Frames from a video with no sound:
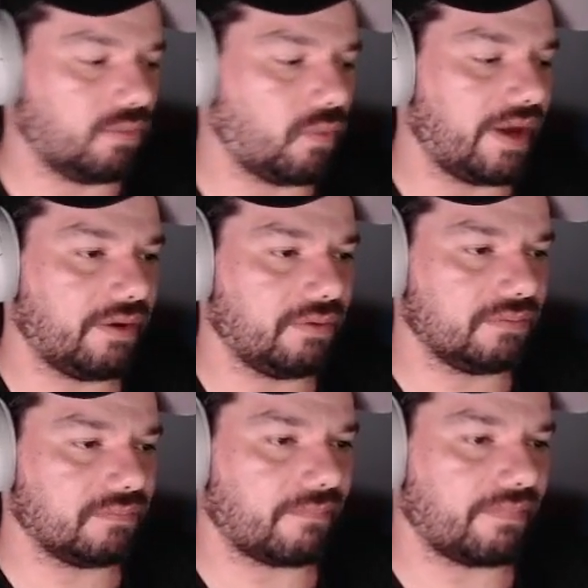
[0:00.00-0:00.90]

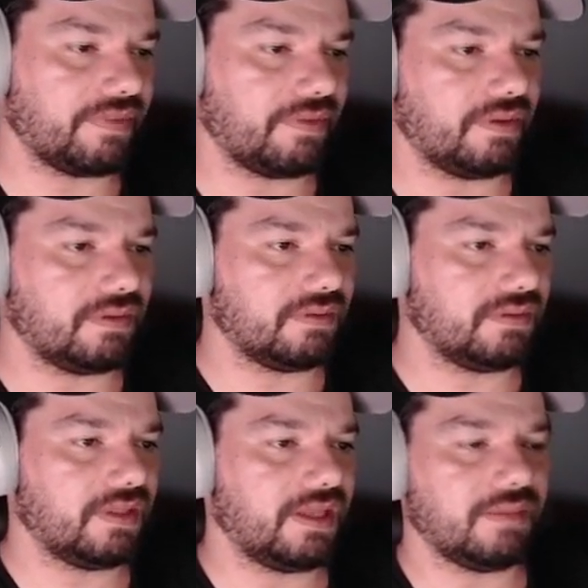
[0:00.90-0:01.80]
while
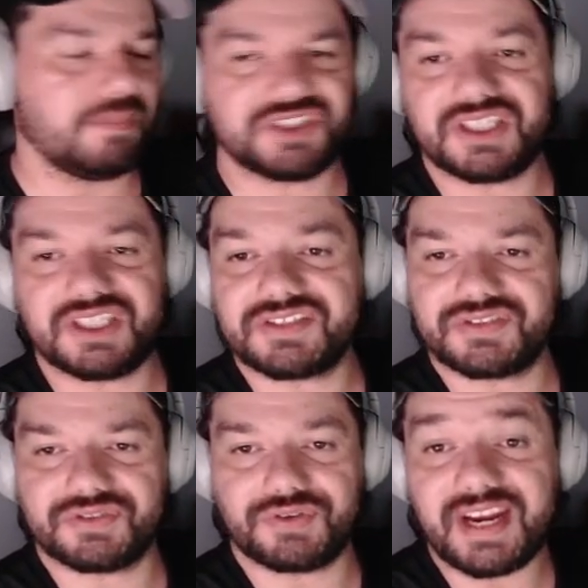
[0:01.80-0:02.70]
the machine
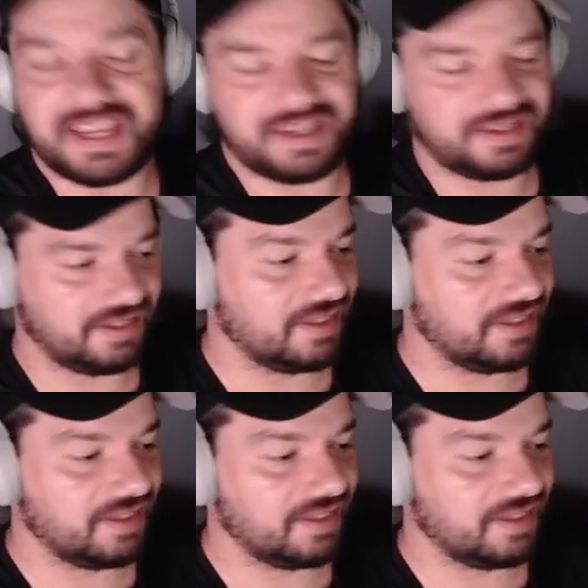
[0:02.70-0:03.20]
is training.